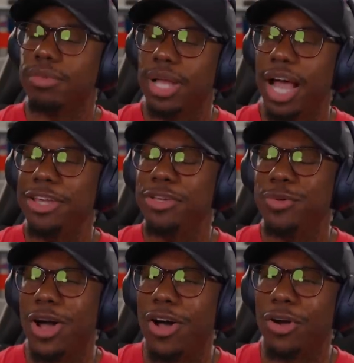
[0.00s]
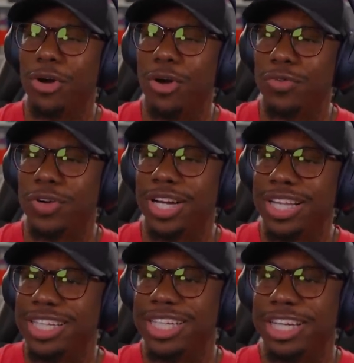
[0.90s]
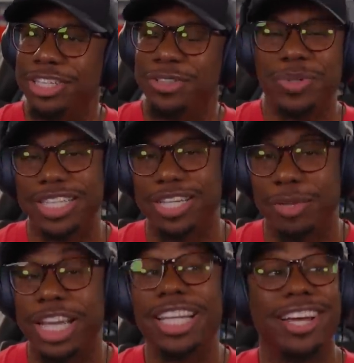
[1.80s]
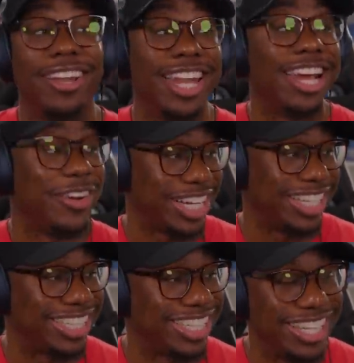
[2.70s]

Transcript: How do you call her over and then say, did you need something? He's hilarious.